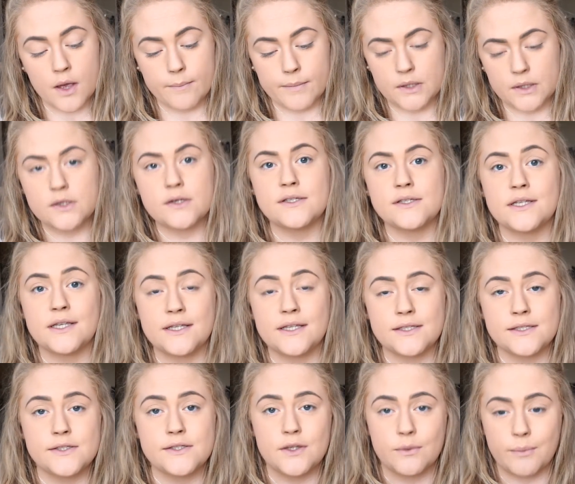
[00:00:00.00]
because
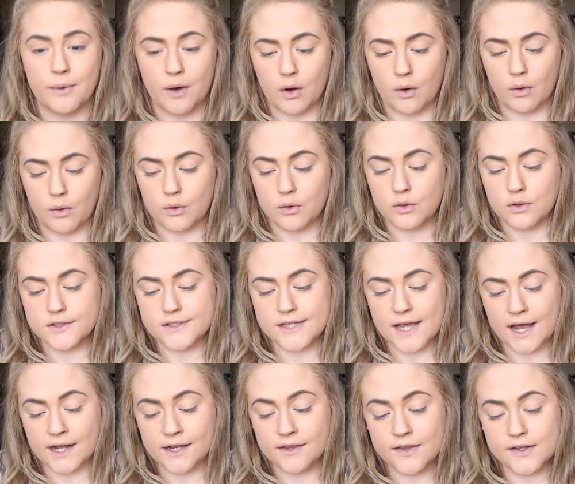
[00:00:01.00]
it's super old,
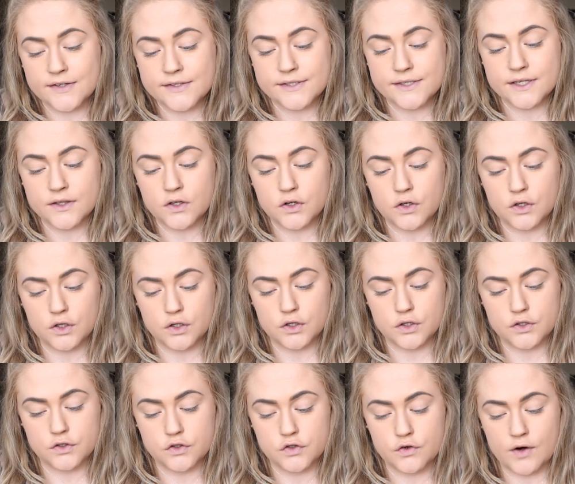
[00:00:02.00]
and this is in the colour
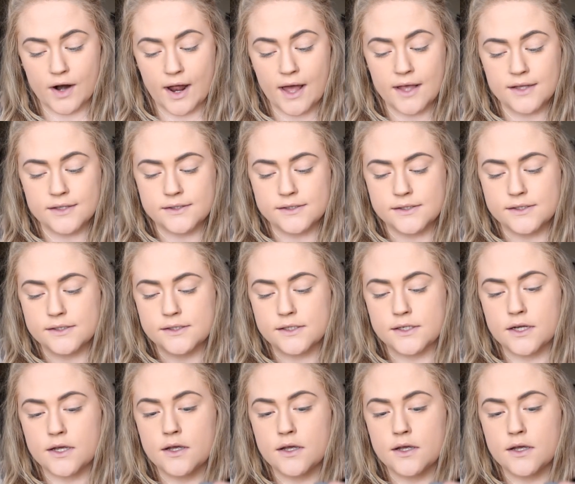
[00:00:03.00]
Undressed.